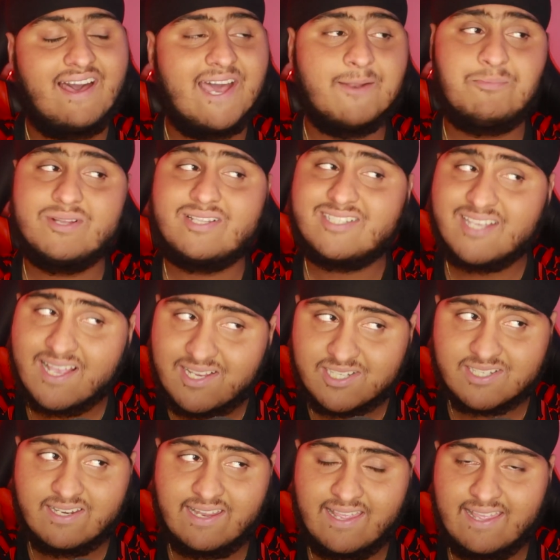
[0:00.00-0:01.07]
and
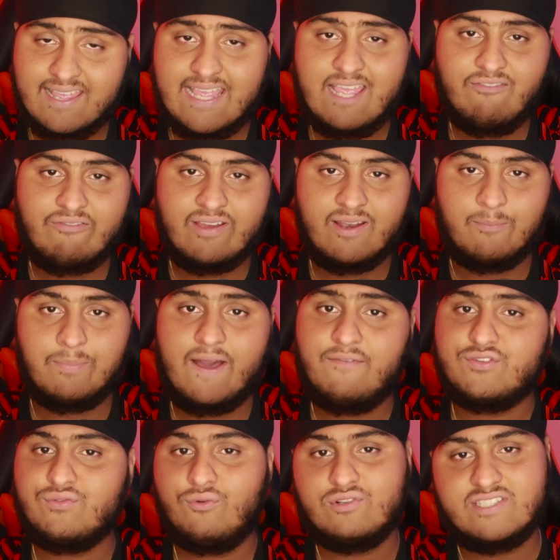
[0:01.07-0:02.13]
potentially even
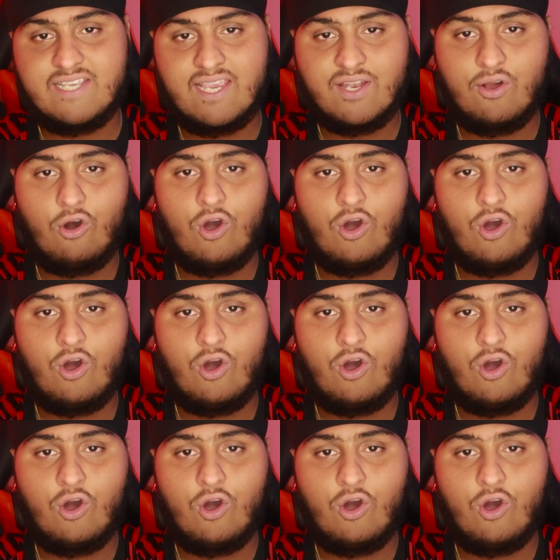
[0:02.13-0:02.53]
Babs14